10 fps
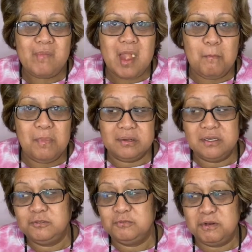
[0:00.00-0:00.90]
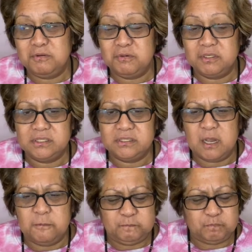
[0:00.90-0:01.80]
My kids will probably watch this
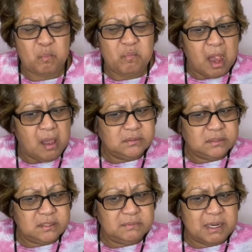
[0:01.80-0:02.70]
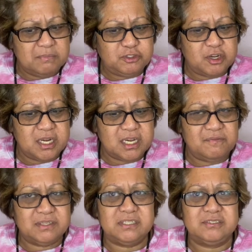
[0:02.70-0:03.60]
going, is Mum trying to give
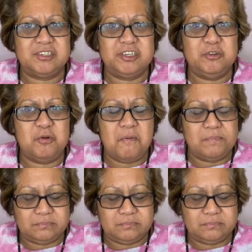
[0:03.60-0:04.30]
us a signal?